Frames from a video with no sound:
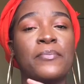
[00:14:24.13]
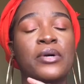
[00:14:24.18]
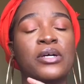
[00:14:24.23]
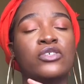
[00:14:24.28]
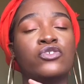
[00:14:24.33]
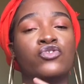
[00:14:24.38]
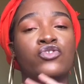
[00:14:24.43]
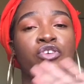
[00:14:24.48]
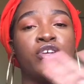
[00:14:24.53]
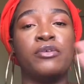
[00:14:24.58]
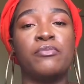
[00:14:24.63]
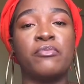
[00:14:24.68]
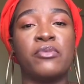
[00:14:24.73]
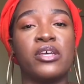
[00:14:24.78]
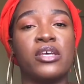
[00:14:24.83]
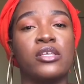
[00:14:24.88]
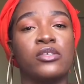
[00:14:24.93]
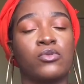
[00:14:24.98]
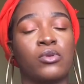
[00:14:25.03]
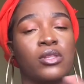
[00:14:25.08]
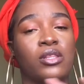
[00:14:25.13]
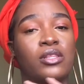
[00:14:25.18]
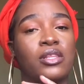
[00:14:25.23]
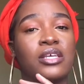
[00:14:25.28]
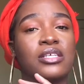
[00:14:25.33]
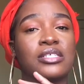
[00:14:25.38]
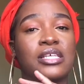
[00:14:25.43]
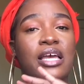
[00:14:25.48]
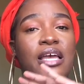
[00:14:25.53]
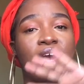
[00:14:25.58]
treatments with
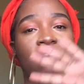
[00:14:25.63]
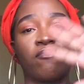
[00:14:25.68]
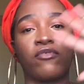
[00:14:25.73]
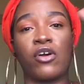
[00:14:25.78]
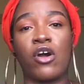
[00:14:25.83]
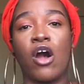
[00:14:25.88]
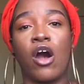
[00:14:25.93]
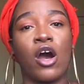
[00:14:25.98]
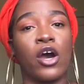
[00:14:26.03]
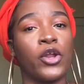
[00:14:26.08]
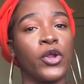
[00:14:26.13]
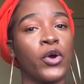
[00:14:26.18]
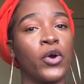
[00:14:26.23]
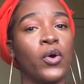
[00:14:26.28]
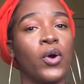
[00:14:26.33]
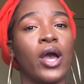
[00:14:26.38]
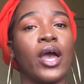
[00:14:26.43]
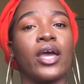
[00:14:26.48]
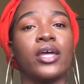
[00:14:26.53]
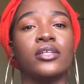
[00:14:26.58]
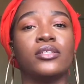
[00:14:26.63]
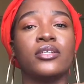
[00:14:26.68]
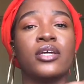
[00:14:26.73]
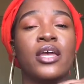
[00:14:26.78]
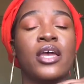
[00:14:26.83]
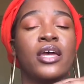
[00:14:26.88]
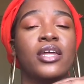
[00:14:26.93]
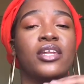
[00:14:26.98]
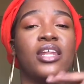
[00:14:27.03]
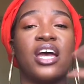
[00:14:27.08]
things like avocado and
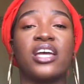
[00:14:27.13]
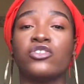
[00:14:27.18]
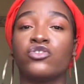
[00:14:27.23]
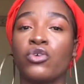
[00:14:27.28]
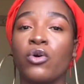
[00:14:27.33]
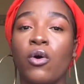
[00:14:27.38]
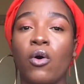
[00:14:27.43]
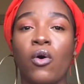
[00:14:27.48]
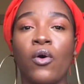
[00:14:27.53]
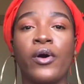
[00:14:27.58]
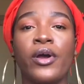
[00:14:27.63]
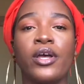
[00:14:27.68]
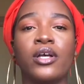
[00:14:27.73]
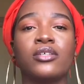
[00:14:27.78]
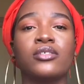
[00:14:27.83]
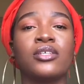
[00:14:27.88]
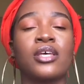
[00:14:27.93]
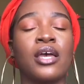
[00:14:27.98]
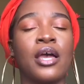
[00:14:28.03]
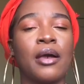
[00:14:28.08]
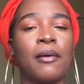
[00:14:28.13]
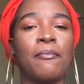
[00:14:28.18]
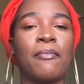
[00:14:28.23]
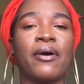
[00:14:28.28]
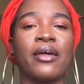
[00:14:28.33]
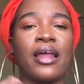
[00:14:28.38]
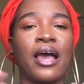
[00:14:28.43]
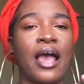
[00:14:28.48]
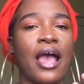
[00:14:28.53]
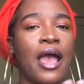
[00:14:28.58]
natural oils, but
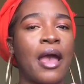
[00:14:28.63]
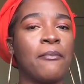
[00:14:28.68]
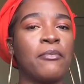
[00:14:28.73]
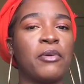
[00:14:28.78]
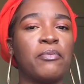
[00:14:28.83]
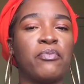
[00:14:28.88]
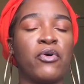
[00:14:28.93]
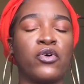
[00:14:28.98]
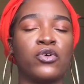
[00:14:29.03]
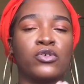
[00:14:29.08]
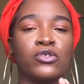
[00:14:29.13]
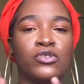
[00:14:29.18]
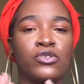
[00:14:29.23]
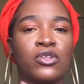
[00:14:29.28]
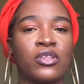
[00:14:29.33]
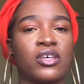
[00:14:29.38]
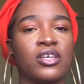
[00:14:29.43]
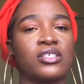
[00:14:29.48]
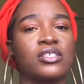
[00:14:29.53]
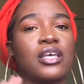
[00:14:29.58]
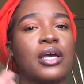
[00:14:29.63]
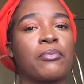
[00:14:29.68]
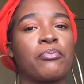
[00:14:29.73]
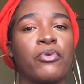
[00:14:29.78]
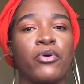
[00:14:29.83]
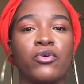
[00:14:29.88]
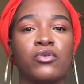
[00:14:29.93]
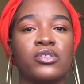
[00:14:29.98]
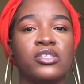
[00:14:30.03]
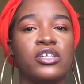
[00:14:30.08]
I am opposed to things like
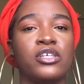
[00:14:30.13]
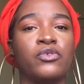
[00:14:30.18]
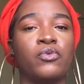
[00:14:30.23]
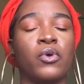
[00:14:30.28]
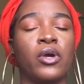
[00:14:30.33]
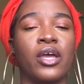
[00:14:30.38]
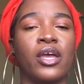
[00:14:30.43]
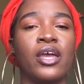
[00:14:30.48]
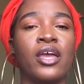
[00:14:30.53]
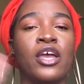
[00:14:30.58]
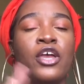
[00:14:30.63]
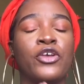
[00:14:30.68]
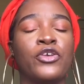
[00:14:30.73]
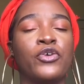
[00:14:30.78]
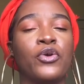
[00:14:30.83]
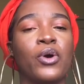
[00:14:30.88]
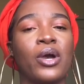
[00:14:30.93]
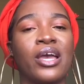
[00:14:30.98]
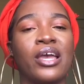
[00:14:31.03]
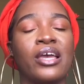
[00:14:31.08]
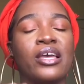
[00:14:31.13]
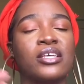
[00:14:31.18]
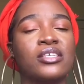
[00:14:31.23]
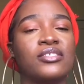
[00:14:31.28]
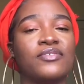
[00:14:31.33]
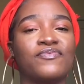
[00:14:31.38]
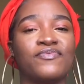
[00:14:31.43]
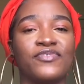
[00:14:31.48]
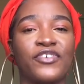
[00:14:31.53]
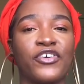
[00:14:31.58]
protein where your hair is
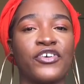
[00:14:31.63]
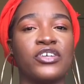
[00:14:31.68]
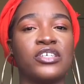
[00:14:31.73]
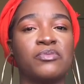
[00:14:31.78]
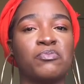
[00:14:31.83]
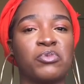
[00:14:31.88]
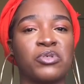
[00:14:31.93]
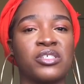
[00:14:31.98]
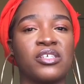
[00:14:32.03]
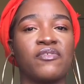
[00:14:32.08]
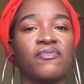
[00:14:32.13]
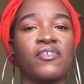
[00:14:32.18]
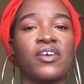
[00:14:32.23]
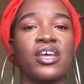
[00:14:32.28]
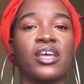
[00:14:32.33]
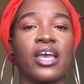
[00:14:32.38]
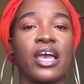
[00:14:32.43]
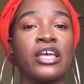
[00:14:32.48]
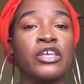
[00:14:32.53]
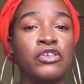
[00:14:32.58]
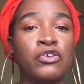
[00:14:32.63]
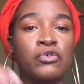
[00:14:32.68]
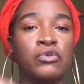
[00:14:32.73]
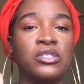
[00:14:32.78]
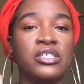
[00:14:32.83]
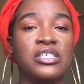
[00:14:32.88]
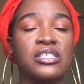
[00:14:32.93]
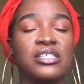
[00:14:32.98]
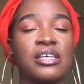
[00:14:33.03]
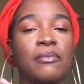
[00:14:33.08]
very specific and you'll
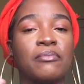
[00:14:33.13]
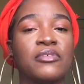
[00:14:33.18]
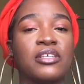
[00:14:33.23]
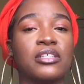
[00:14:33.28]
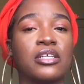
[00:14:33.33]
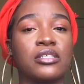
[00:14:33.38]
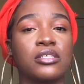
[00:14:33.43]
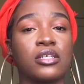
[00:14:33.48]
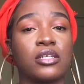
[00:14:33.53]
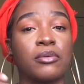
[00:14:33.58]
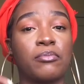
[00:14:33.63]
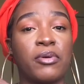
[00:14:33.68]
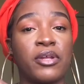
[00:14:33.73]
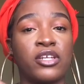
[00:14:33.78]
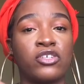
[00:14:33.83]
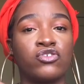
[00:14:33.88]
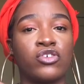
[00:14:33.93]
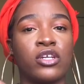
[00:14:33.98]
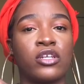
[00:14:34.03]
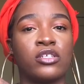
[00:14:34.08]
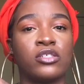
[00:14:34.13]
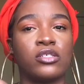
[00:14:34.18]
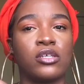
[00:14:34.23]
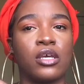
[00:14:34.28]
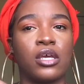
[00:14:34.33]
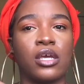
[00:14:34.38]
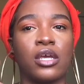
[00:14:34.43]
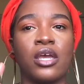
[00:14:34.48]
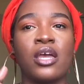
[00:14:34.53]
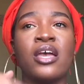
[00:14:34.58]
need something that's going to penetrate into your
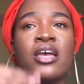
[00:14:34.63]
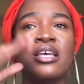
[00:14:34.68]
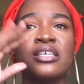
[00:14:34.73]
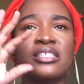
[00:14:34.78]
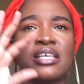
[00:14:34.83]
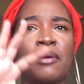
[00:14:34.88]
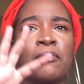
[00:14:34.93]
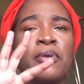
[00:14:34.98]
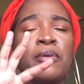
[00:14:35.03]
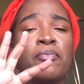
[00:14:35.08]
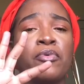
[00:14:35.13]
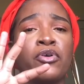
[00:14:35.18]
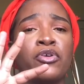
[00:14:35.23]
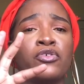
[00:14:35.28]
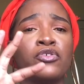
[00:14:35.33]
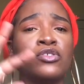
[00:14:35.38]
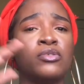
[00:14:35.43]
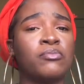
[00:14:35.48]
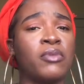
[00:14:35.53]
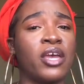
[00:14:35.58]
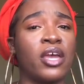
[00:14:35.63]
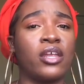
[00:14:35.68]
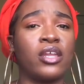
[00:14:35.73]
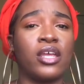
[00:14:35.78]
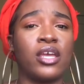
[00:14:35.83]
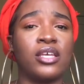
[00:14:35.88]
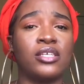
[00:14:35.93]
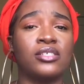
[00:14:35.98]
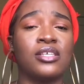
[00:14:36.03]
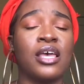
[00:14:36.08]
hair. Some people use
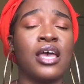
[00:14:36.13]
mayonnaise.